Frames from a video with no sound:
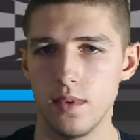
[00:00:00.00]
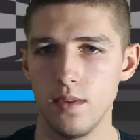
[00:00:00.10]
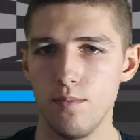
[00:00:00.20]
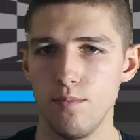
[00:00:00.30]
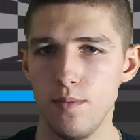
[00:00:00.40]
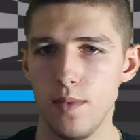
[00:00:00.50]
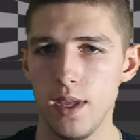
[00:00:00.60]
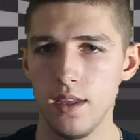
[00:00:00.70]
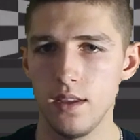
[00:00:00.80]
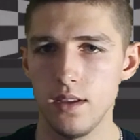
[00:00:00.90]

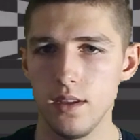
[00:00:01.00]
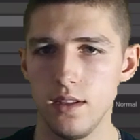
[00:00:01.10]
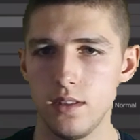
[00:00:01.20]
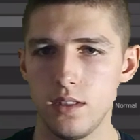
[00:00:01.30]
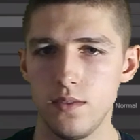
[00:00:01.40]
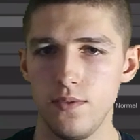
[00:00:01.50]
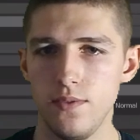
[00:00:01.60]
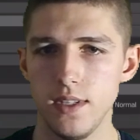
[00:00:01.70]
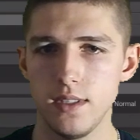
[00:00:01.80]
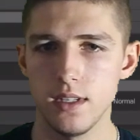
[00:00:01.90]
make its
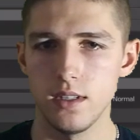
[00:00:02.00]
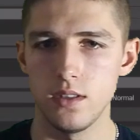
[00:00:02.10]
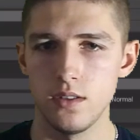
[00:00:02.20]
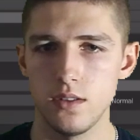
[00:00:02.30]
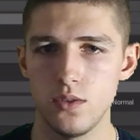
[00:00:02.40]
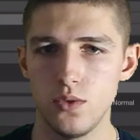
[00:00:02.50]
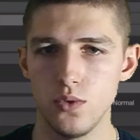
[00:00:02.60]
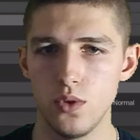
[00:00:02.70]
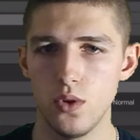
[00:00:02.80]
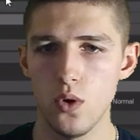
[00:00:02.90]
physics to
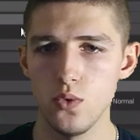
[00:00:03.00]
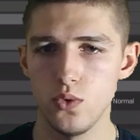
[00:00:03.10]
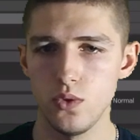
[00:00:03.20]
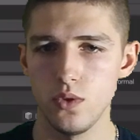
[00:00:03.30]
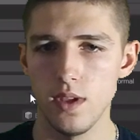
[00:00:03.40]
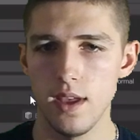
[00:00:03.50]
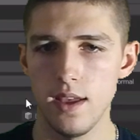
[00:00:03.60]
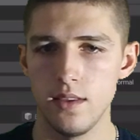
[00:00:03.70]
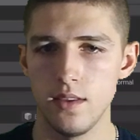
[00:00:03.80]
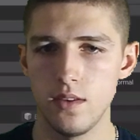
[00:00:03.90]
ghost
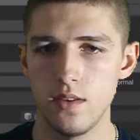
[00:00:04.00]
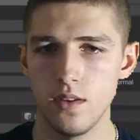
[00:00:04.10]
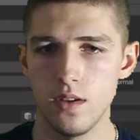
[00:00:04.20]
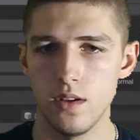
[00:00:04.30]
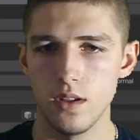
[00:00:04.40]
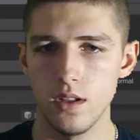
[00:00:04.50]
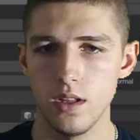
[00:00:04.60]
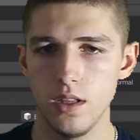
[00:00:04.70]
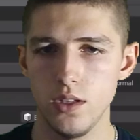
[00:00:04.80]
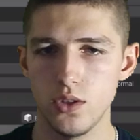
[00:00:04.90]
and
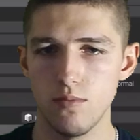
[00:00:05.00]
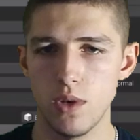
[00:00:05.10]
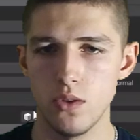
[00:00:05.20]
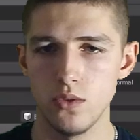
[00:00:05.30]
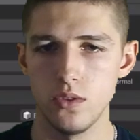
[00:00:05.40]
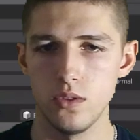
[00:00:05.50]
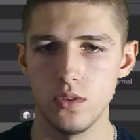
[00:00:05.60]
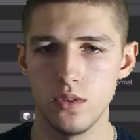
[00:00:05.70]
collision bounds